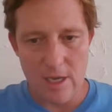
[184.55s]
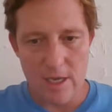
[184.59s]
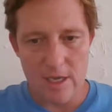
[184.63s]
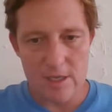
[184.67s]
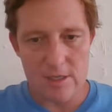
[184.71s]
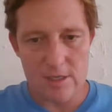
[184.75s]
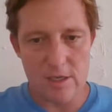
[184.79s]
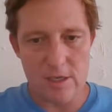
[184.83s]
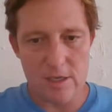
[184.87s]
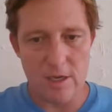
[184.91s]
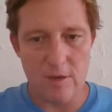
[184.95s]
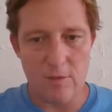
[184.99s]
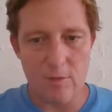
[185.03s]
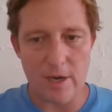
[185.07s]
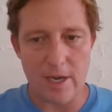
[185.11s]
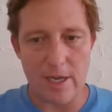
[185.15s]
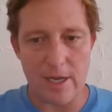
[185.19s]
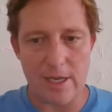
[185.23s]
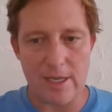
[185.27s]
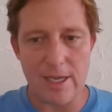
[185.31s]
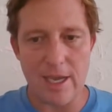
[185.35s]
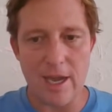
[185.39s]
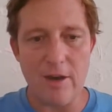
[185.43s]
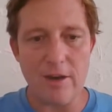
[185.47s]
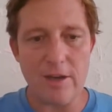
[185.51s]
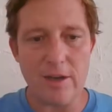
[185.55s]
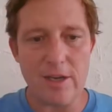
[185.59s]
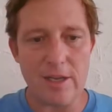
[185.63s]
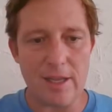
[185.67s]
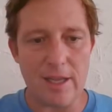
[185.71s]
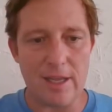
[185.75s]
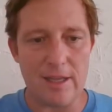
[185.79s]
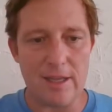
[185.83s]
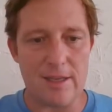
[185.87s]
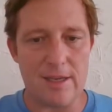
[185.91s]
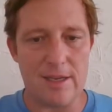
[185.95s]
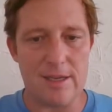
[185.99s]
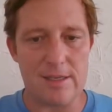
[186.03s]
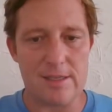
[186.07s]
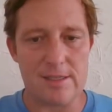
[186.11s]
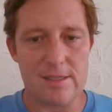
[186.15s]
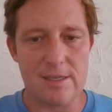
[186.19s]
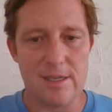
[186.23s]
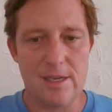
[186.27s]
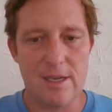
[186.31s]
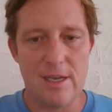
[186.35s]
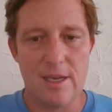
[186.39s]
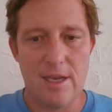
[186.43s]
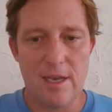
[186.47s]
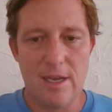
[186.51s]
See, when I calculate this,
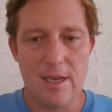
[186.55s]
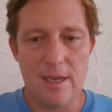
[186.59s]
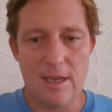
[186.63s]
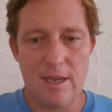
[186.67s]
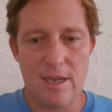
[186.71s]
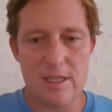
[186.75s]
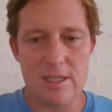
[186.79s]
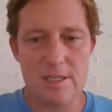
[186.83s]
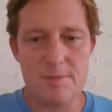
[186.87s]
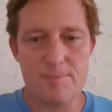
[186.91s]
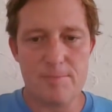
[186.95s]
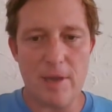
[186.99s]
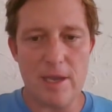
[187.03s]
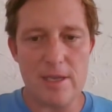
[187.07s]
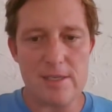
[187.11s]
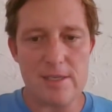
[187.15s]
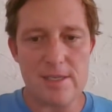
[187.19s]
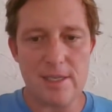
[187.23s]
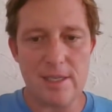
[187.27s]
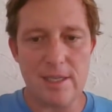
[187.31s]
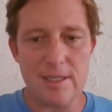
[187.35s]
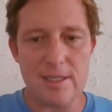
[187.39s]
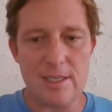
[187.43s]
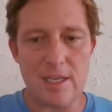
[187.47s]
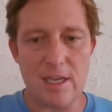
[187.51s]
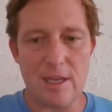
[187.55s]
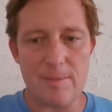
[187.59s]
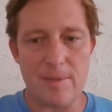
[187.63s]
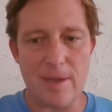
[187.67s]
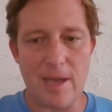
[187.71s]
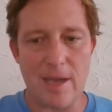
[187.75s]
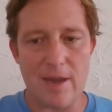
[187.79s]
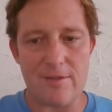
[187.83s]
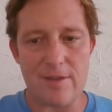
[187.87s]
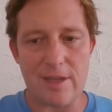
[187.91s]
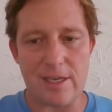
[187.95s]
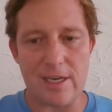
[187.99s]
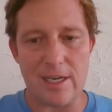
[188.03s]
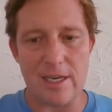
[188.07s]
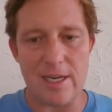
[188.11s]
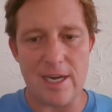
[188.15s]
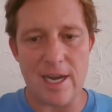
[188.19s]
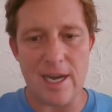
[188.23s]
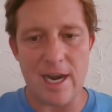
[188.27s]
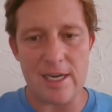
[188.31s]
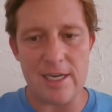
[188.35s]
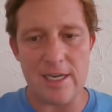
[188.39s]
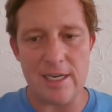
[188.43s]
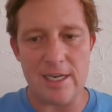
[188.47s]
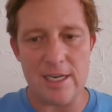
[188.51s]
it's basically telling me I have like a
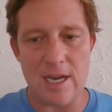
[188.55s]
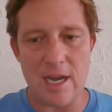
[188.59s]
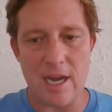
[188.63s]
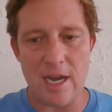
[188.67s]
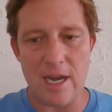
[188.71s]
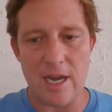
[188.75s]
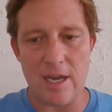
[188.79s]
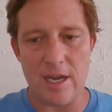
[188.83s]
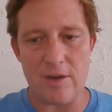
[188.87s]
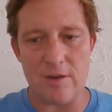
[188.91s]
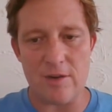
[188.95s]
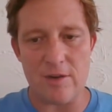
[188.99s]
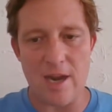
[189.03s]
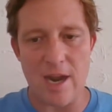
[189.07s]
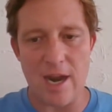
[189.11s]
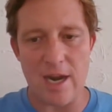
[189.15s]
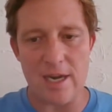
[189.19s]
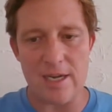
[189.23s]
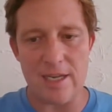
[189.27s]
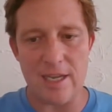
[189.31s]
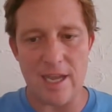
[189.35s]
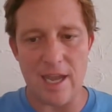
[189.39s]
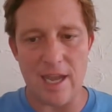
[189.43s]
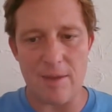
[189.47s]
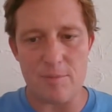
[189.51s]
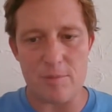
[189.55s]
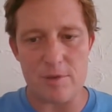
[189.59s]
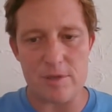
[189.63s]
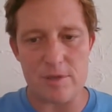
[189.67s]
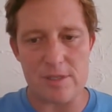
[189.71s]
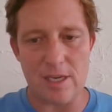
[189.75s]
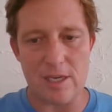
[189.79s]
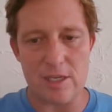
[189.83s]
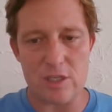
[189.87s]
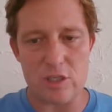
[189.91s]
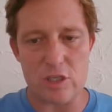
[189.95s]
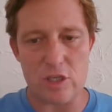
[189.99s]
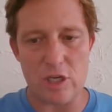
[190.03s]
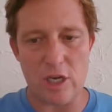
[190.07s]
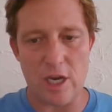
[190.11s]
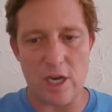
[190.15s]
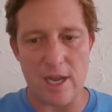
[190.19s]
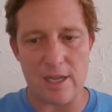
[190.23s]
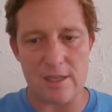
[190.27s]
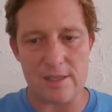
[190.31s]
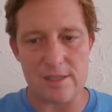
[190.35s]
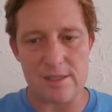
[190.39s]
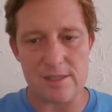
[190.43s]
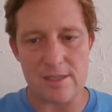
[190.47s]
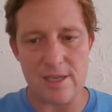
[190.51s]
99 or 98%
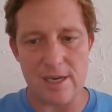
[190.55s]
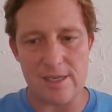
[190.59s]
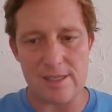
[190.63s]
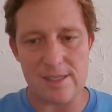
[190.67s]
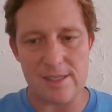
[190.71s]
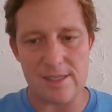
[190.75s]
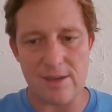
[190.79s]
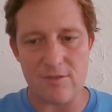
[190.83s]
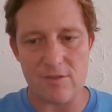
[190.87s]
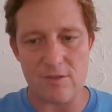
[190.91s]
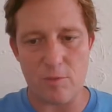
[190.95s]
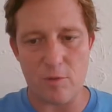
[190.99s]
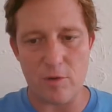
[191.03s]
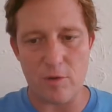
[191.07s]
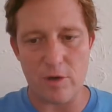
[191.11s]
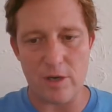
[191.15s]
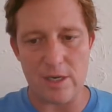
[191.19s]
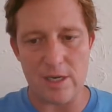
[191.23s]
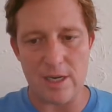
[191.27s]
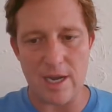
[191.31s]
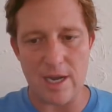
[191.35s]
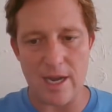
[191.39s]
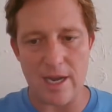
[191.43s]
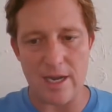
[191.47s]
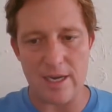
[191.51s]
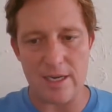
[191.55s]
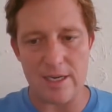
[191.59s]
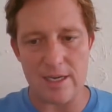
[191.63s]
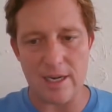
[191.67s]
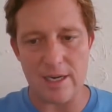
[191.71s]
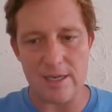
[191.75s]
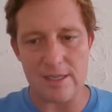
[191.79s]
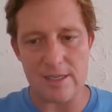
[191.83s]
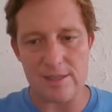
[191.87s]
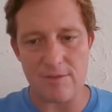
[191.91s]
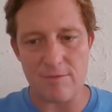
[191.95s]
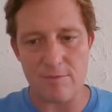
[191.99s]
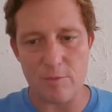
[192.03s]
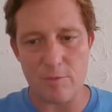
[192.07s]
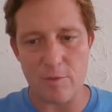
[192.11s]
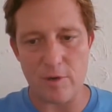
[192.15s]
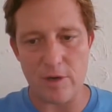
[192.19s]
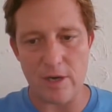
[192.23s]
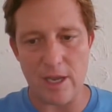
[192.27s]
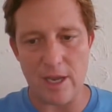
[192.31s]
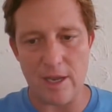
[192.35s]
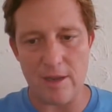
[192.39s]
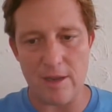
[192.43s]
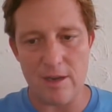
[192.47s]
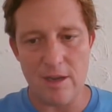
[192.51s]
chance, 97.9,
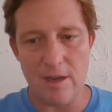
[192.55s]
97.8,